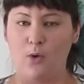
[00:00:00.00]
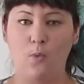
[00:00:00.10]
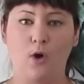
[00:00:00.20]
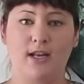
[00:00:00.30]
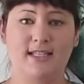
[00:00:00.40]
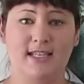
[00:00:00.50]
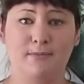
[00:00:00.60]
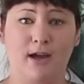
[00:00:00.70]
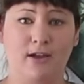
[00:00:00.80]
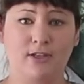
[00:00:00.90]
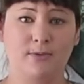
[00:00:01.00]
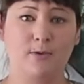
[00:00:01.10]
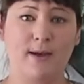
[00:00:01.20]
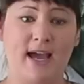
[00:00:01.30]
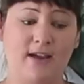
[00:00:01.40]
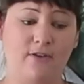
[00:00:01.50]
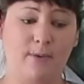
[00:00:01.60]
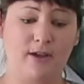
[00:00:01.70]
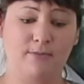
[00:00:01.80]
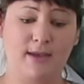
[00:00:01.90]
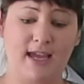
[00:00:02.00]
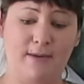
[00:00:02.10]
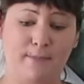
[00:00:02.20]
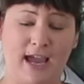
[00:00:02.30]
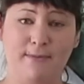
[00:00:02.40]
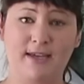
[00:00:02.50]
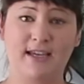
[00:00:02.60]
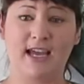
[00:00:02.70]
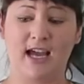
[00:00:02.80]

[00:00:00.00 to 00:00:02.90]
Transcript: what is in my hospital bag for both me and baby.